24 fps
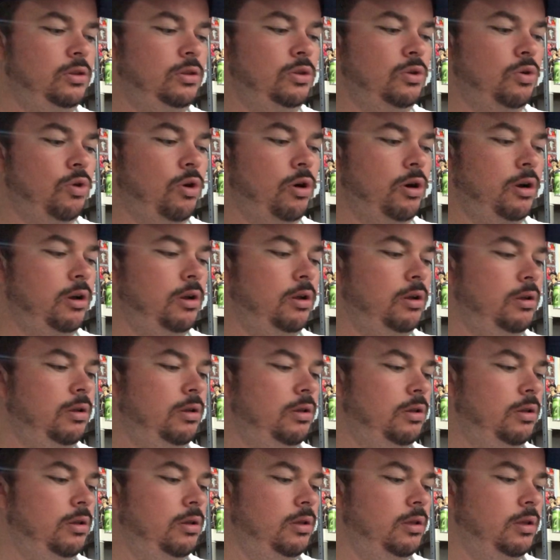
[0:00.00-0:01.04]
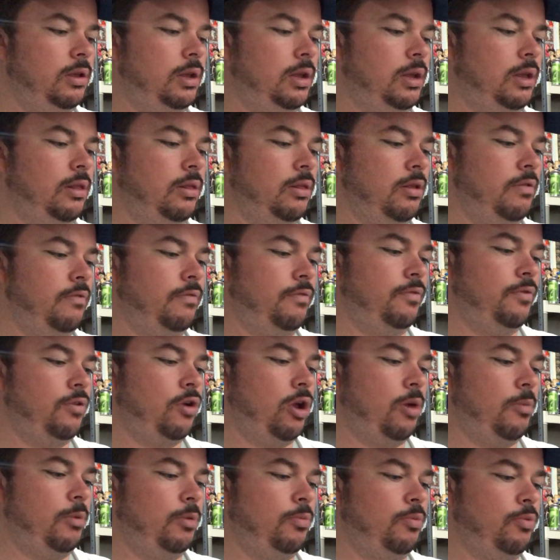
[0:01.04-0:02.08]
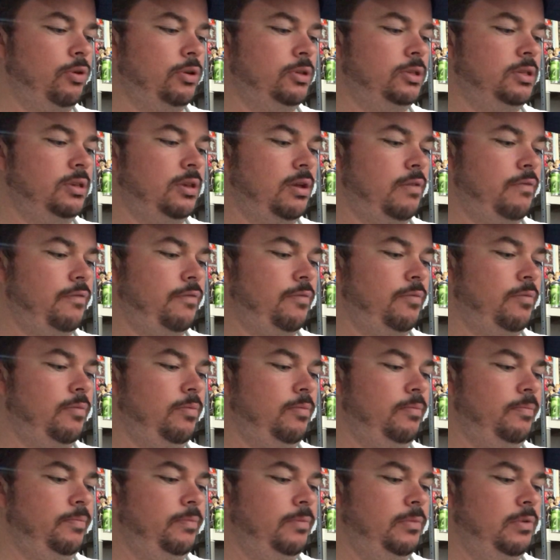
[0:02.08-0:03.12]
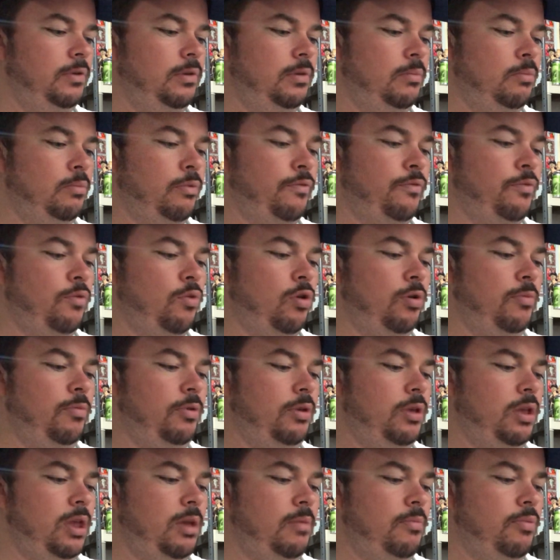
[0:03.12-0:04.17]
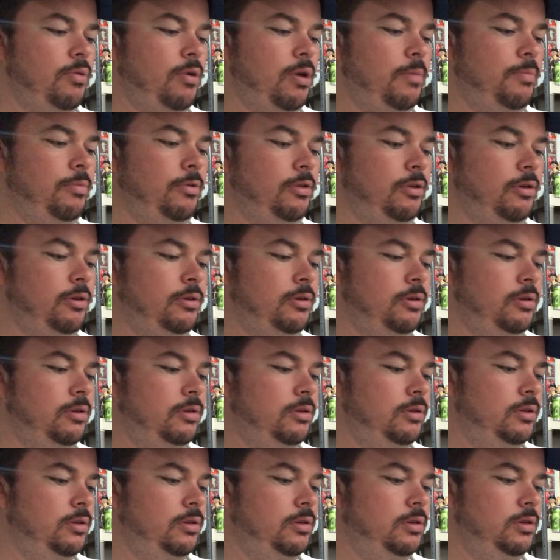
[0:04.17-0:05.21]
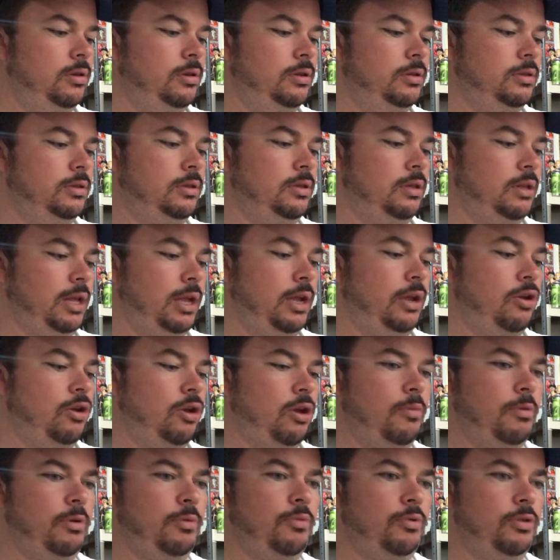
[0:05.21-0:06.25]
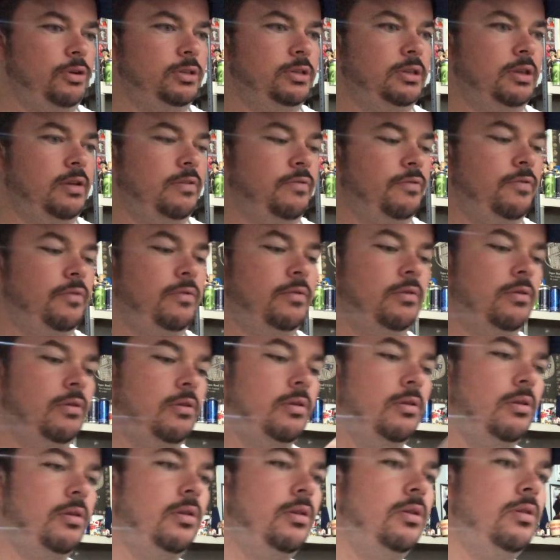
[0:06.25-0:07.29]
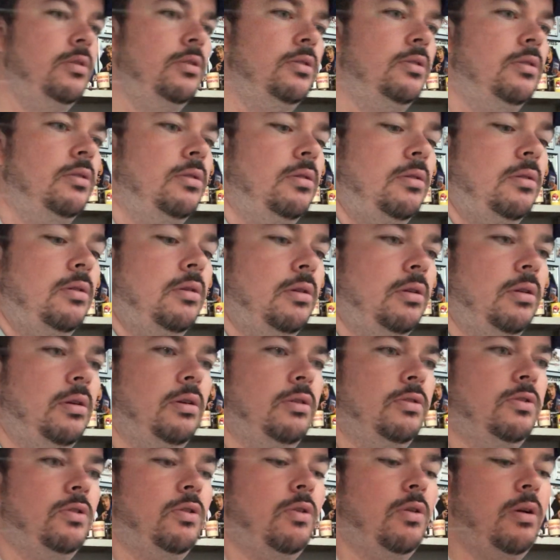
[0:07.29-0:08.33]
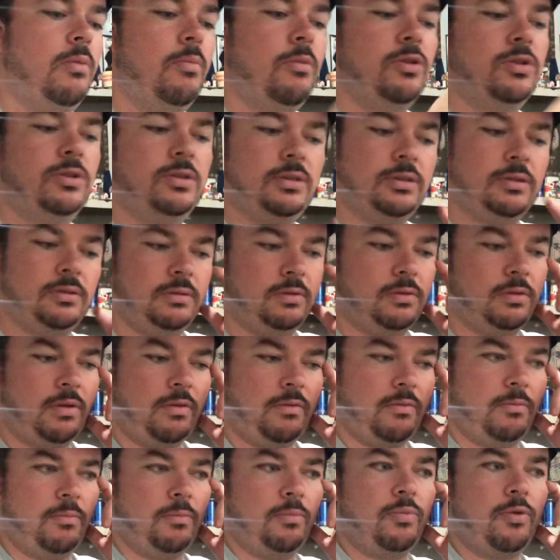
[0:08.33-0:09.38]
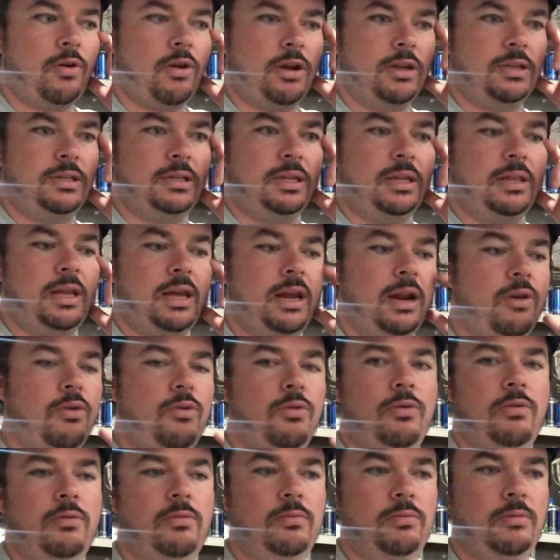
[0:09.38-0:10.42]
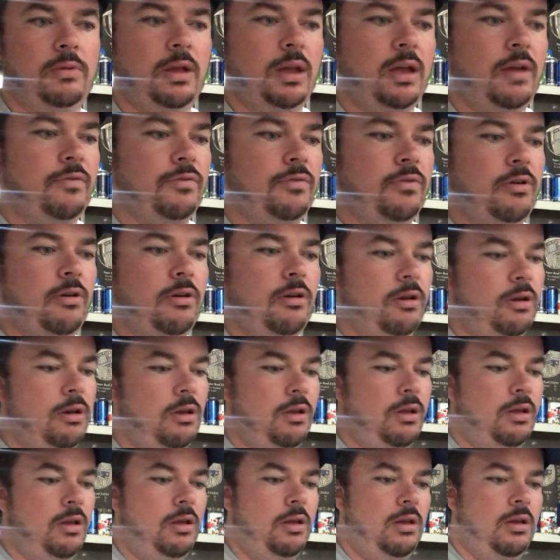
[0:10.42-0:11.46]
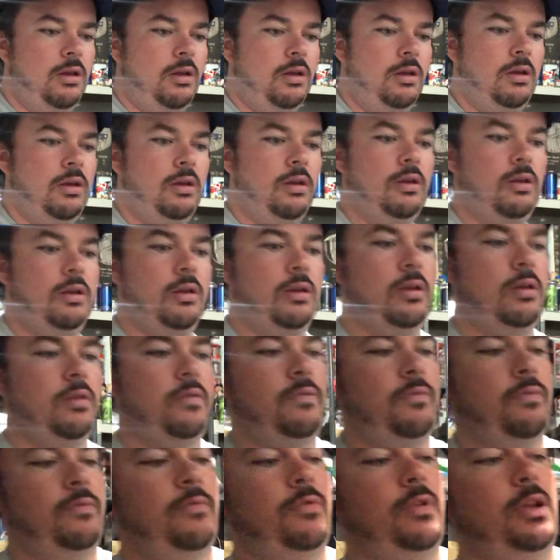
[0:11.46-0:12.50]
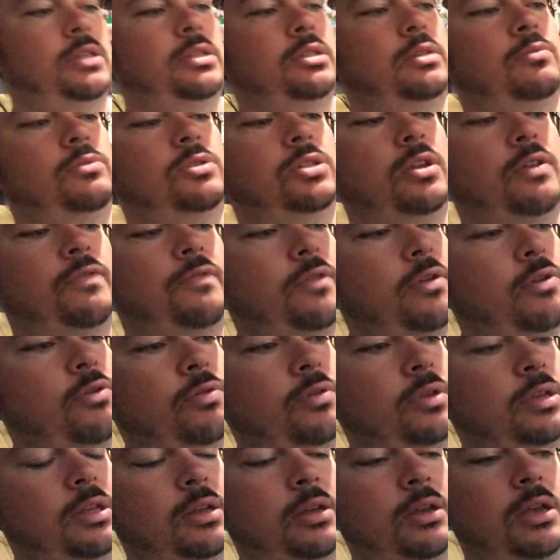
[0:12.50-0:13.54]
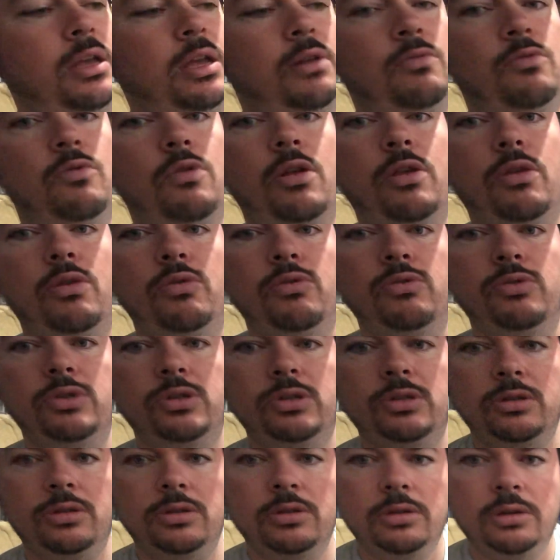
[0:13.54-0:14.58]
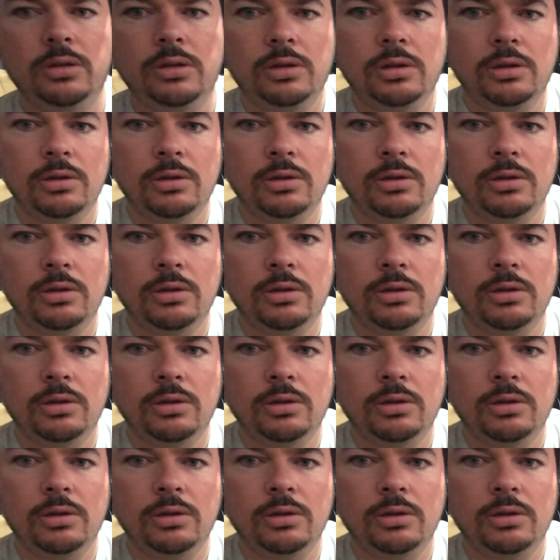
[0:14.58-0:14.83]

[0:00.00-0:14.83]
dork and love comic book stuff before it became popular to like comic book stuff. So I must probably send that out after I find some stuff out. Again, one of those.